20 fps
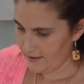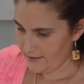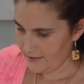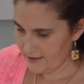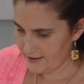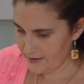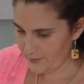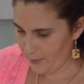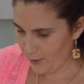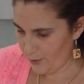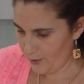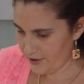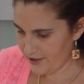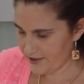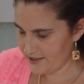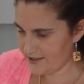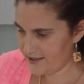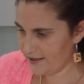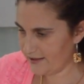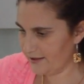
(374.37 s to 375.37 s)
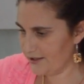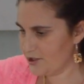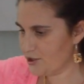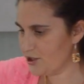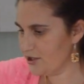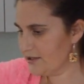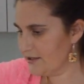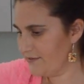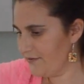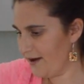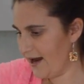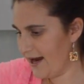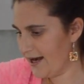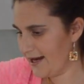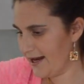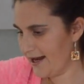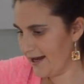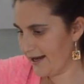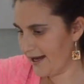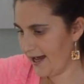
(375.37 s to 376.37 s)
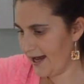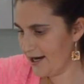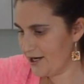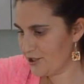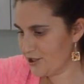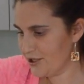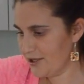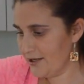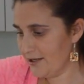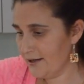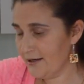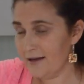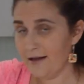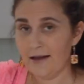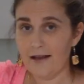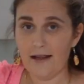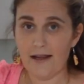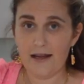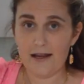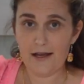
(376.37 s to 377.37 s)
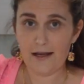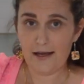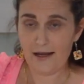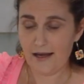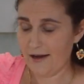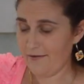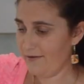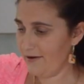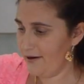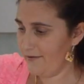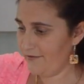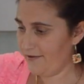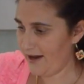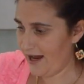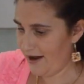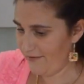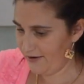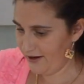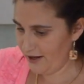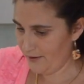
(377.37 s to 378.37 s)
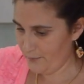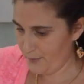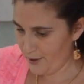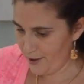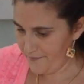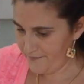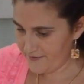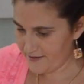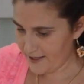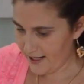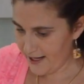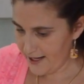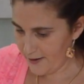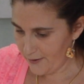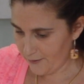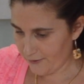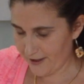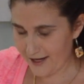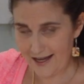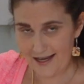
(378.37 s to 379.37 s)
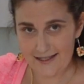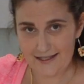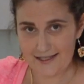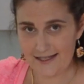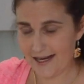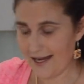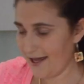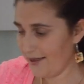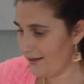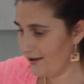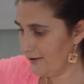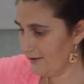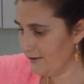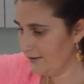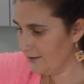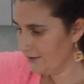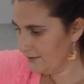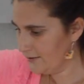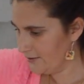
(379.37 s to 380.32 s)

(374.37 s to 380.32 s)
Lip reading: This pork is delicious for any occasion, even if you're having a birthday or a get-together.